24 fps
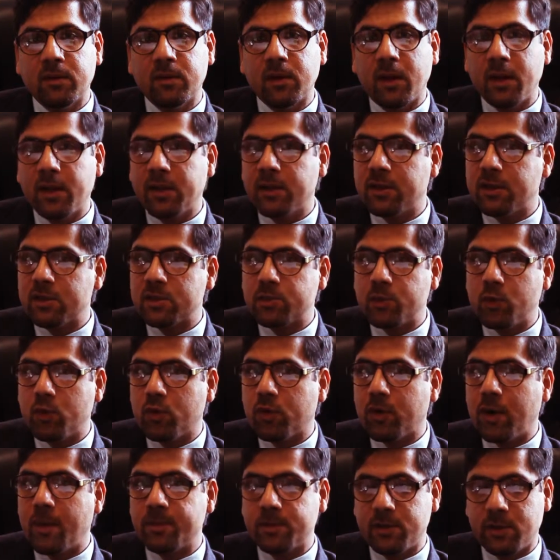running this
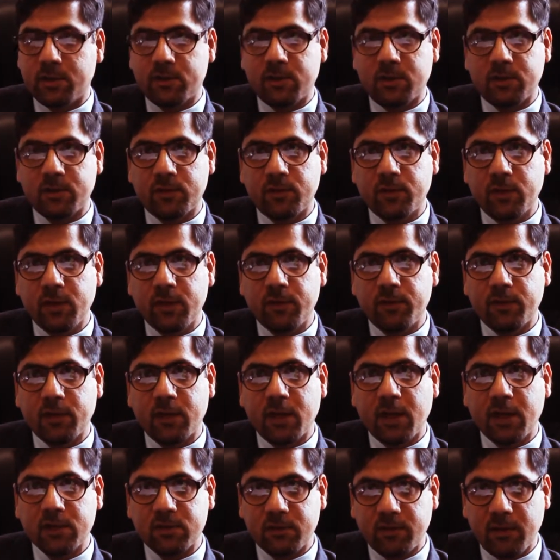program successfully for the
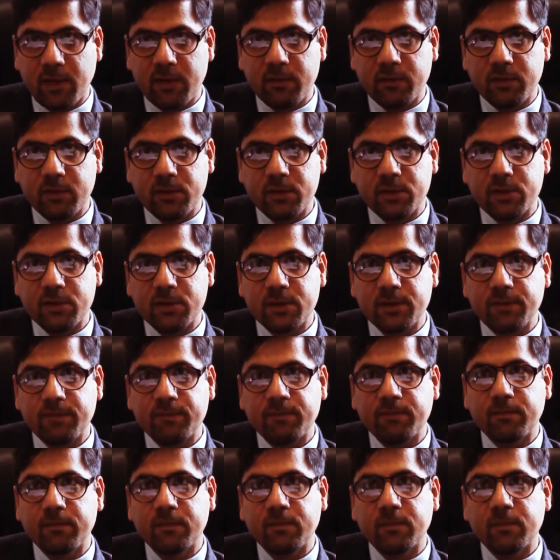last 5 years.
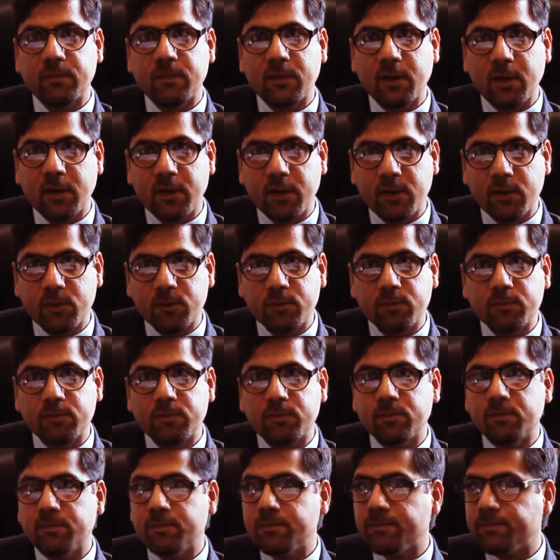Thank
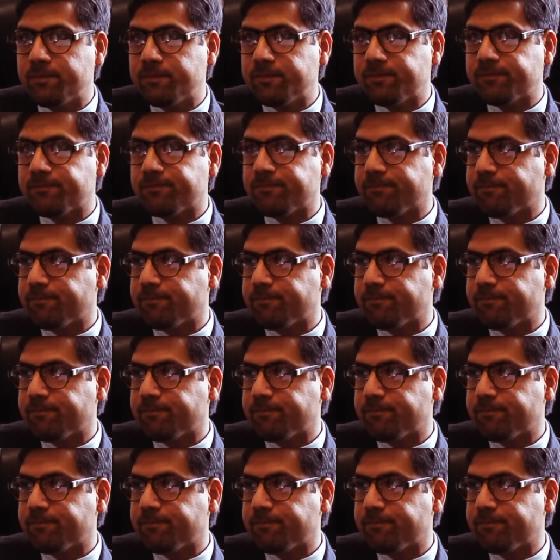you.